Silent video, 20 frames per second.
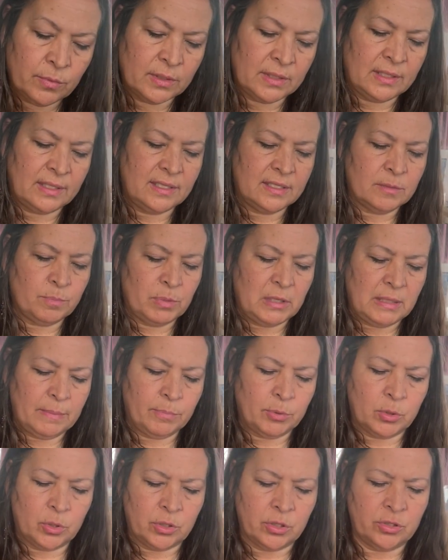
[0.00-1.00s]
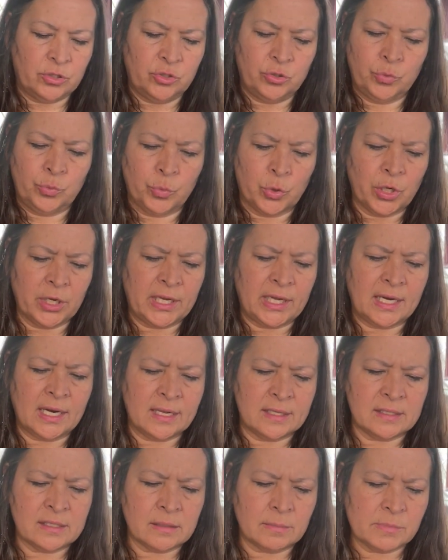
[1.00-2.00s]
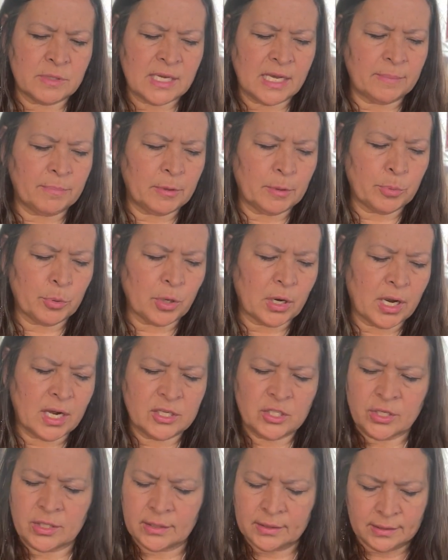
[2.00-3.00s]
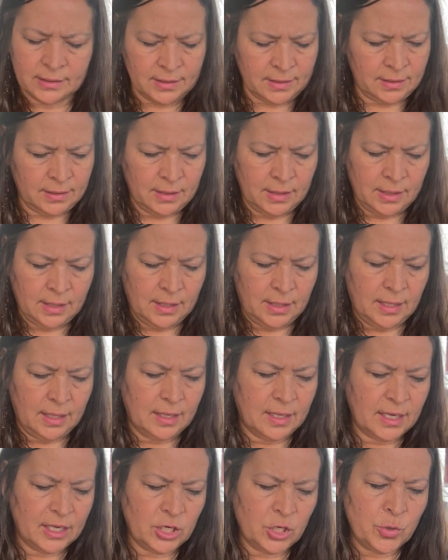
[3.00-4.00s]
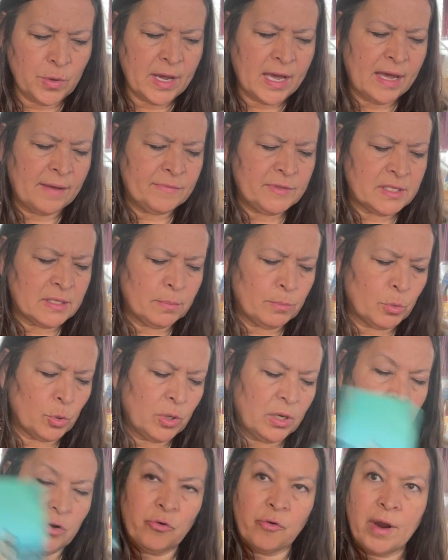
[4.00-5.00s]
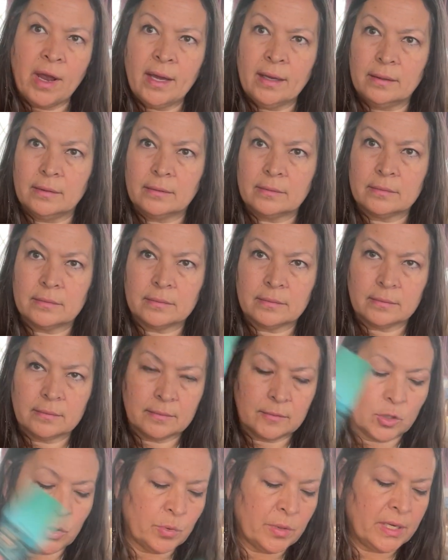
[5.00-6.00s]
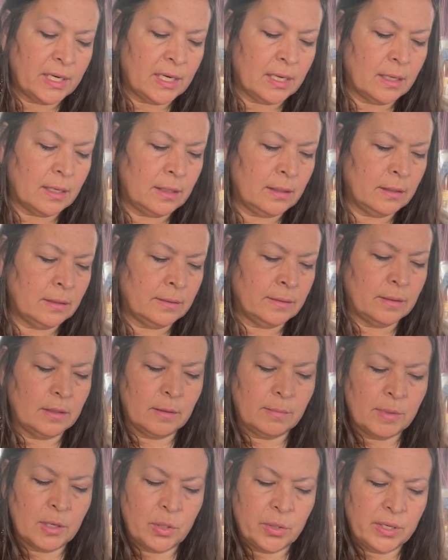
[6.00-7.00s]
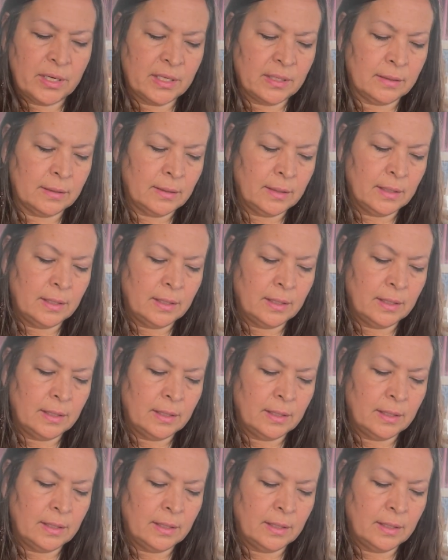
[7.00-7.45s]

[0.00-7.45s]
with these people or do working on some type of project and you have some regret going on about it.